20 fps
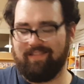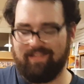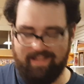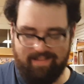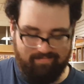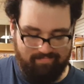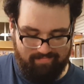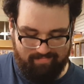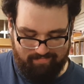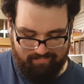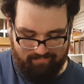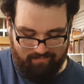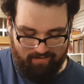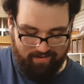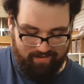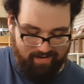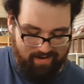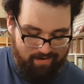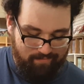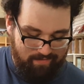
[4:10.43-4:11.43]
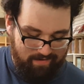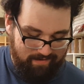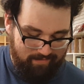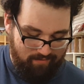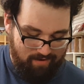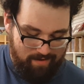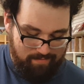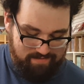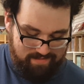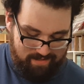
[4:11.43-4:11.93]
the fucking hit effect
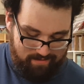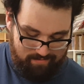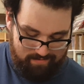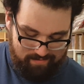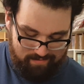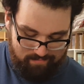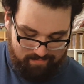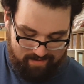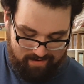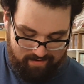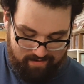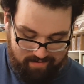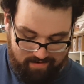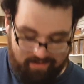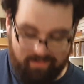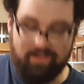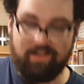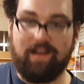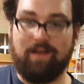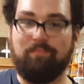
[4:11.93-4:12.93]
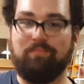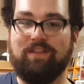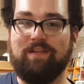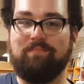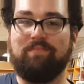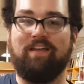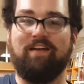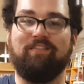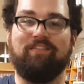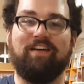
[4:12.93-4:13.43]
never happens anyway, it doesn't matter. You gotta
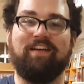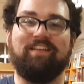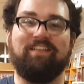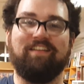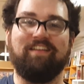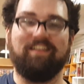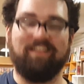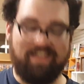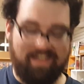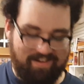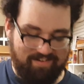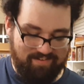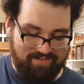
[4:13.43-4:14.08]
believe that, right? I can't.